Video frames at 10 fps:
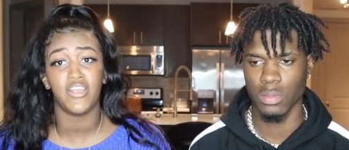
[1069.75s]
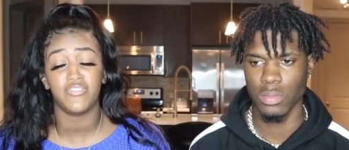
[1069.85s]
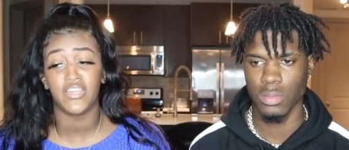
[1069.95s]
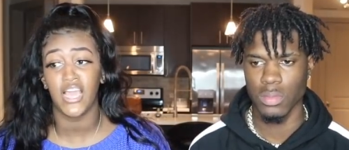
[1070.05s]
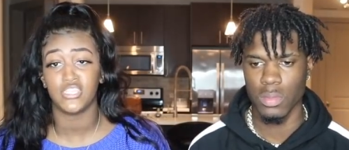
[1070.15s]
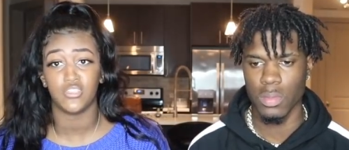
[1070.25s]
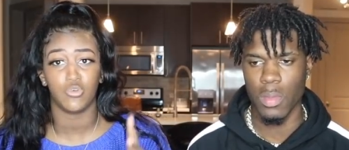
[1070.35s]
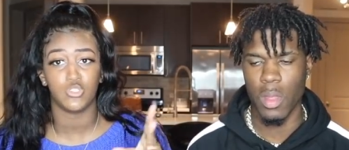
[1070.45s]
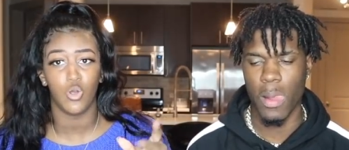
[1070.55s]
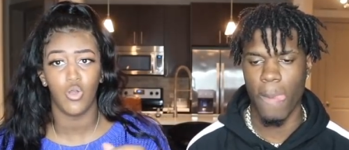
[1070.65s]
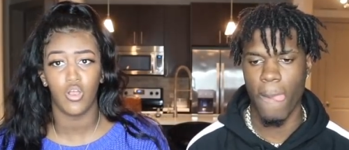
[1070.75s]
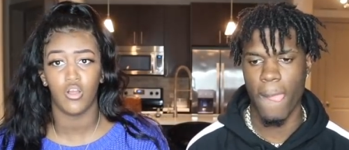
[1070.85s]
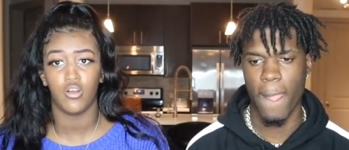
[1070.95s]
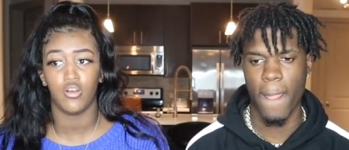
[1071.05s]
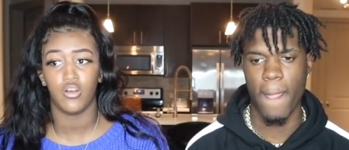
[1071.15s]
Speaker 1: verification was on her,
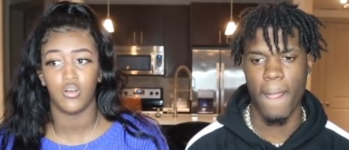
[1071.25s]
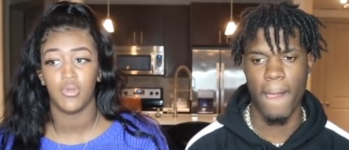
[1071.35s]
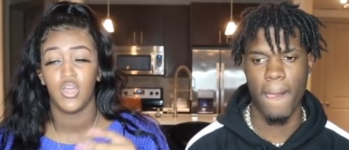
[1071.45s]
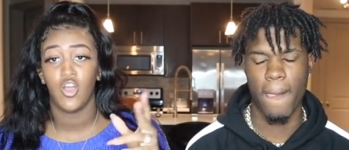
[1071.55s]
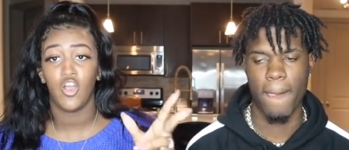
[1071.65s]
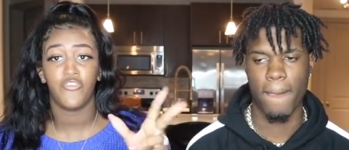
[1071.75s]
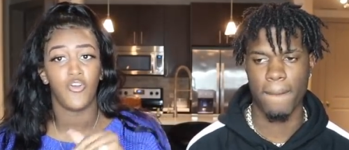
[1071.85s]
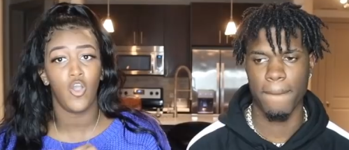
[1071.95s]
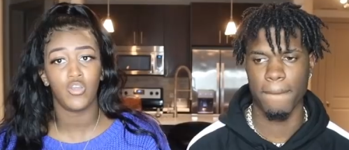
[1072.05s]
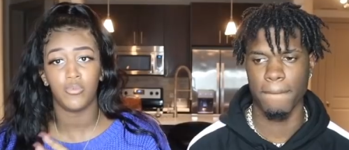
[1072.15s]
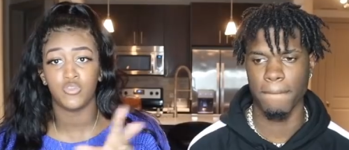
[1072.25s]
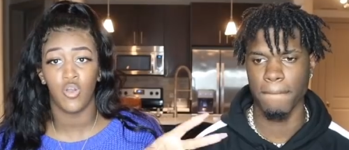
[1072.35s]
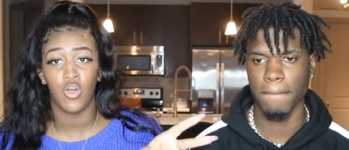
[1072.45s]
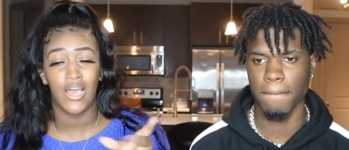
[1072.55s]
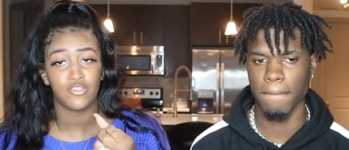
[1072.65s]
um, her phone. It was
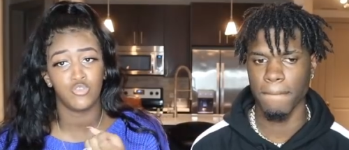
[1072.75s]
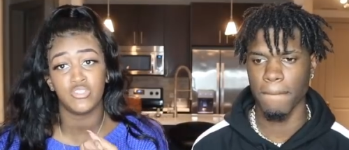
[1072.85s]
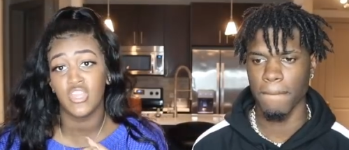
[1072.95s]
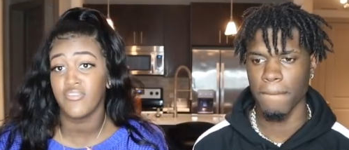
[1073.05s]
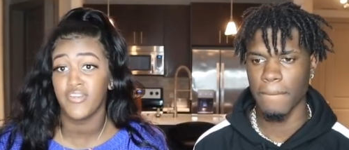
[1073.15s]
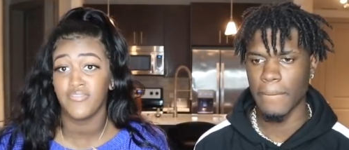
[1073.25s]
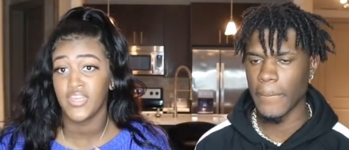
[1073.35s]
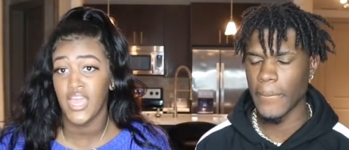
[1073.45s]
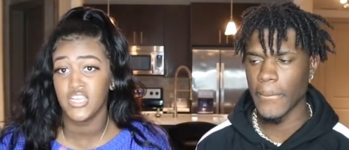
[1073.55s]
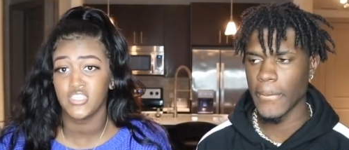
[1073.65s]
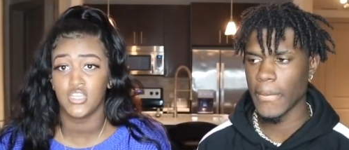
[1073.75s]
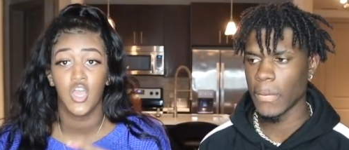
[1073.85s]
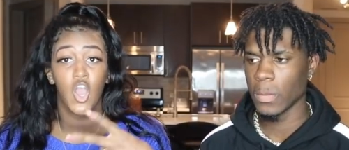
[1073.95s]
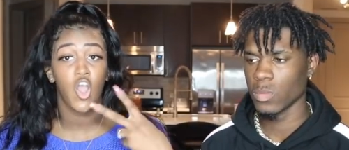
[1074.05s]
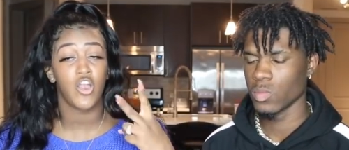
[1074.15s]
on our two-step verification.
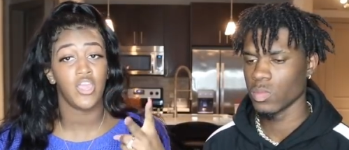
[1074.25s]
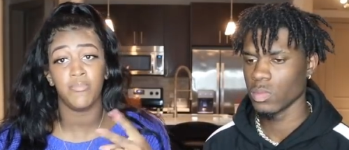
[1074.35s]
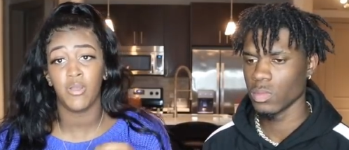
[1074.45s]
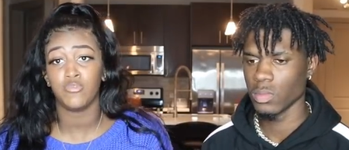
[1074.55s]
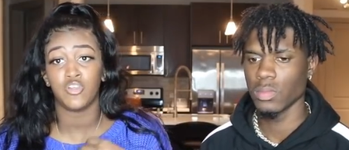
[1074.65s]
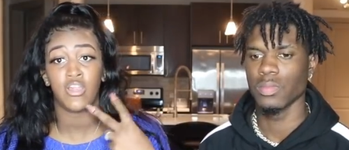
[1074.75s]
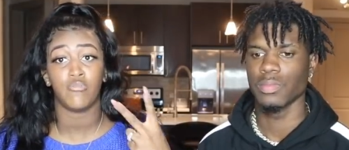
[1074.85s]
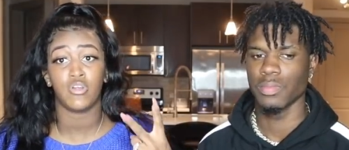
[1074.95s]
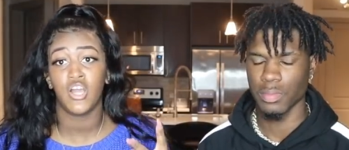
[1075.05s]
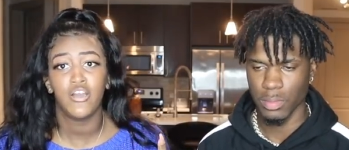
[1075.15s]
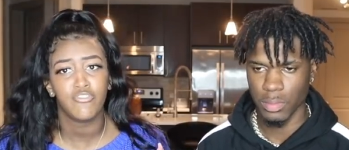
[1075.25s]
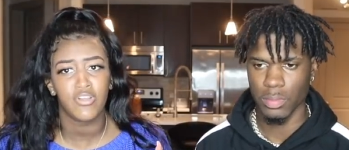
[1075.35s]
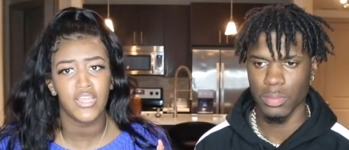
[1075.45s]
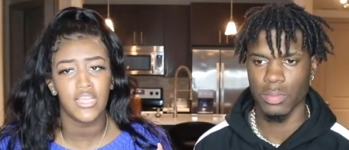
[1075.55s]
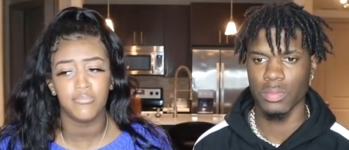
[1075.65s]
Her email was on our recovery
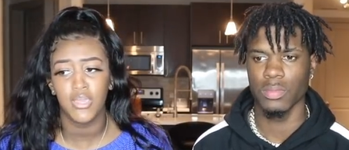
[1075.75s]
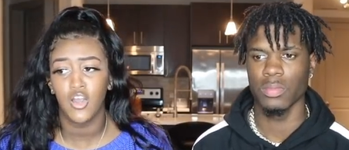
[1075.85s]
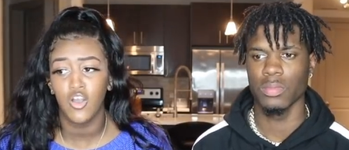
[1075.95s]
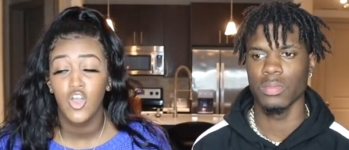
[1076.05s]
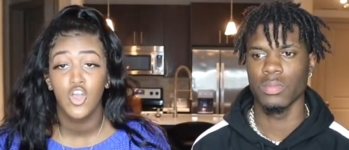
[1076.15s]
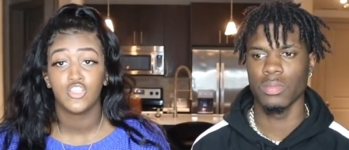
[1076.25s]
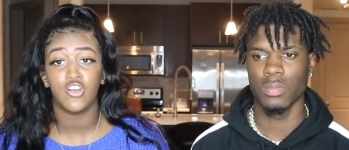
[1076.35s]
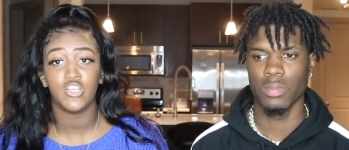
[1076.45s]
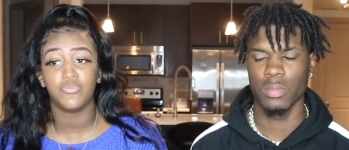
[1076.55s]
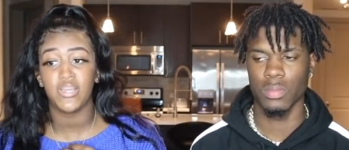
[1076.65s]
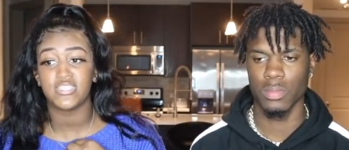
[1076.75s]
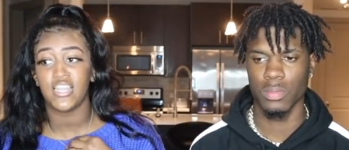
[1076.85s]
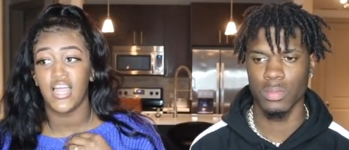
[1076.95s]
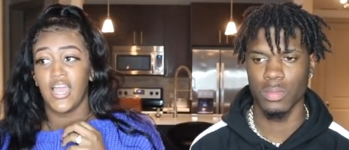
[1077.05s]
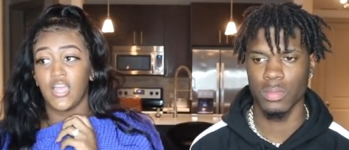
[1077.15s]
email. So it's
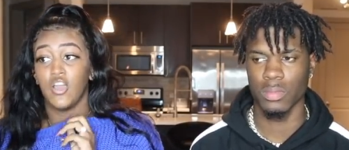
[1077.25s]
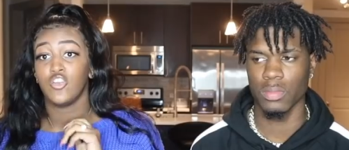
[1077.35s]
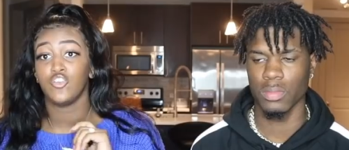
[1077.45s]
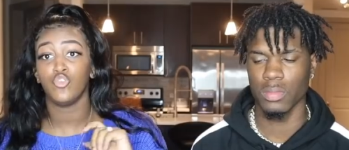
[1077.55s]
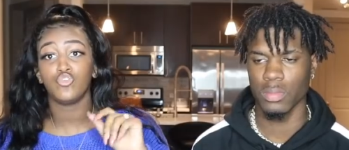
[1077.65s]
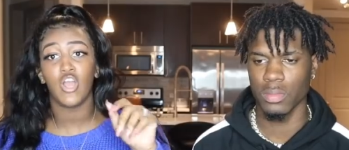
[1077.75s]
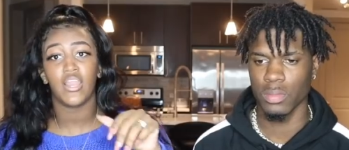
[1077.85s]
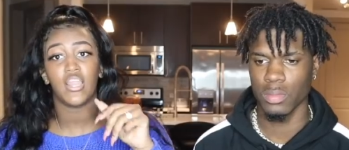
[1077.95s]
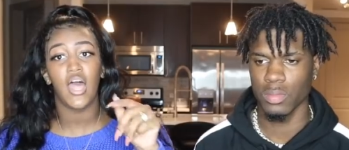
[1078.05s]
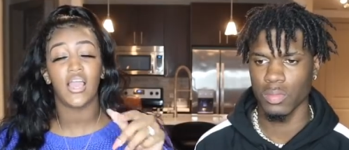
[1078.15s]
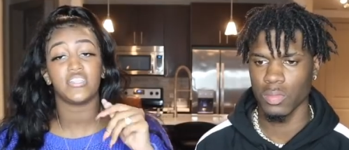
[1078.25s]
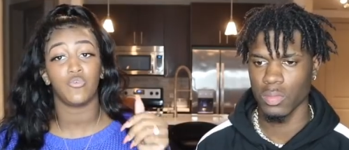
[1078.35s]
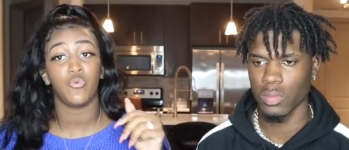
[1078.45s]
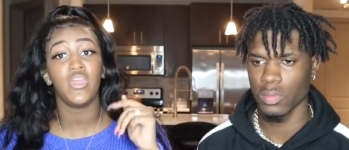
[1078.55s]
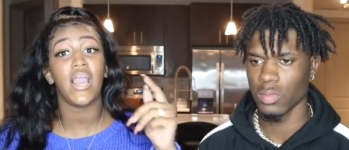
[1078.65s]
basically like you trying to lock us.
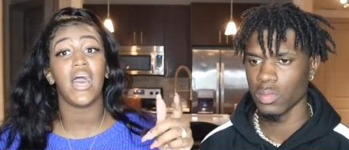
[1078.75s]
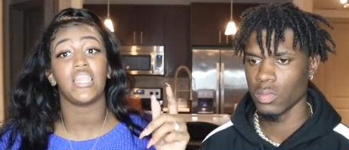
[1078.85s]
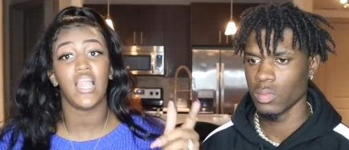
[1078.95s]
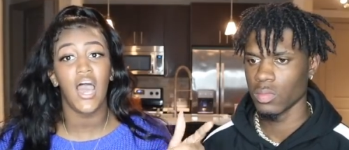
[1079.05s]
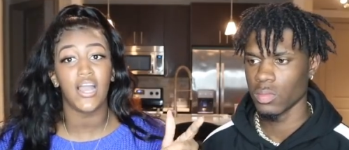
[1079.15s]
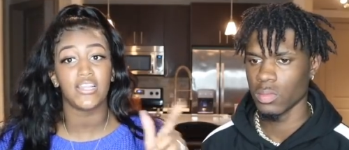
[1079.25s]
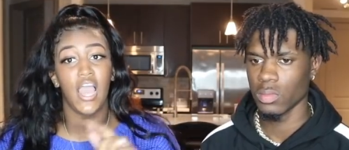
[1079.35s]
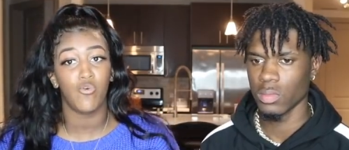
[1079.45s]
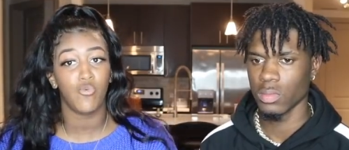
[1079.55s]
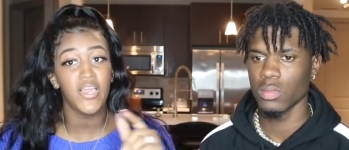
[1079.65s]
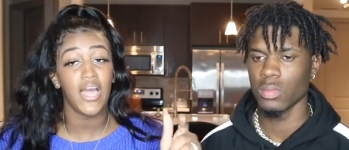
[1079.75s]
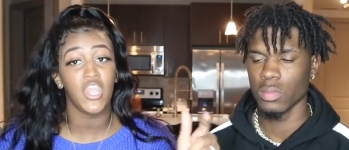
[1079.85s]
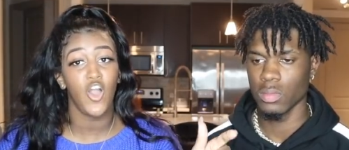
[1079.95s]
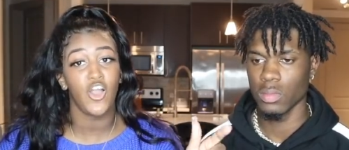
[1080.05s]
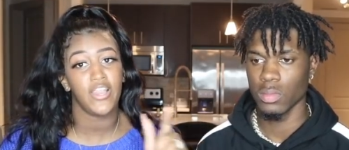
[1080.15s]
We got locked. Uh, we got
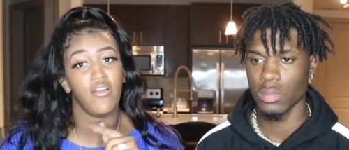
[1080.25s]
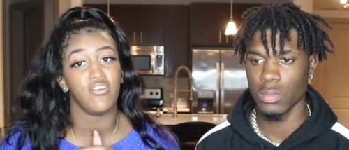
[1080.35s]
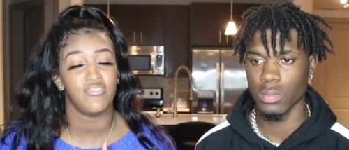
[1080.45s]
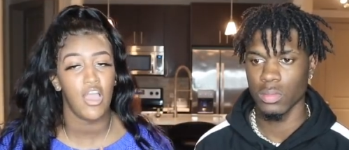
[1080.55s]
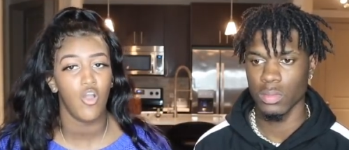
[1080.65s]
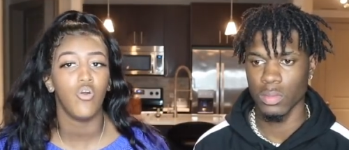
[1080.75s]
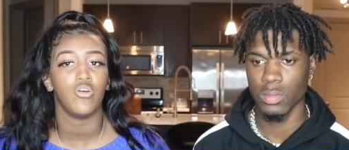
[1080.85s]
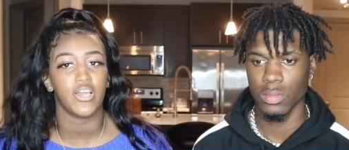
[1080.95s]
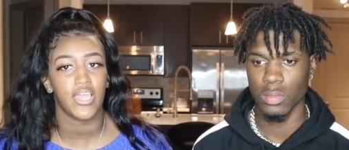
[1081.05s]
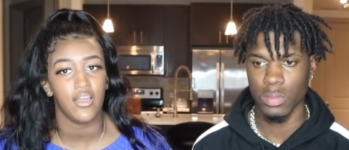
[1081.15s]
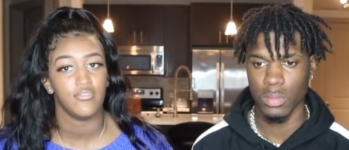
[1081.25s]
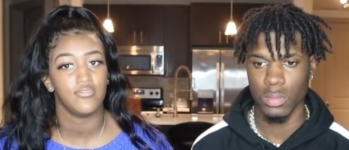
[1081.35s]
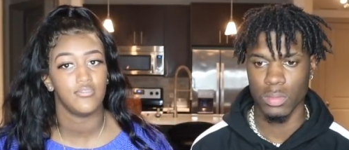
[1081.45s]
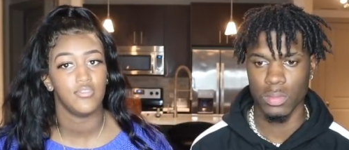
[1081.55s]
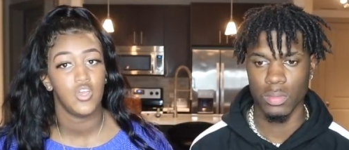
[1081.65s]
logged out of our own account.
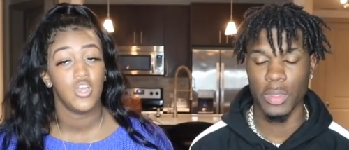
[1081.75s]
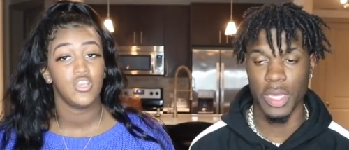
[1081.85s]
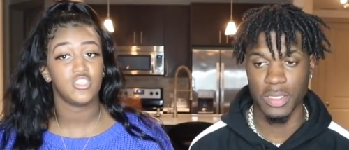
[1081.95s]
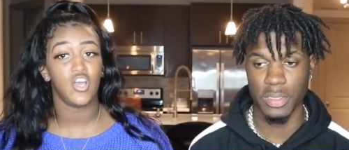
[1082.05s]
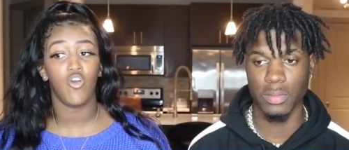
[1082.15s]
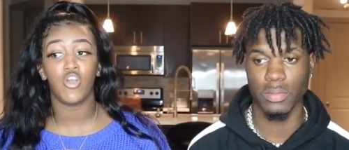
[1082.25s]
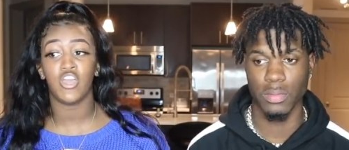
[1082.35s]
Yes. So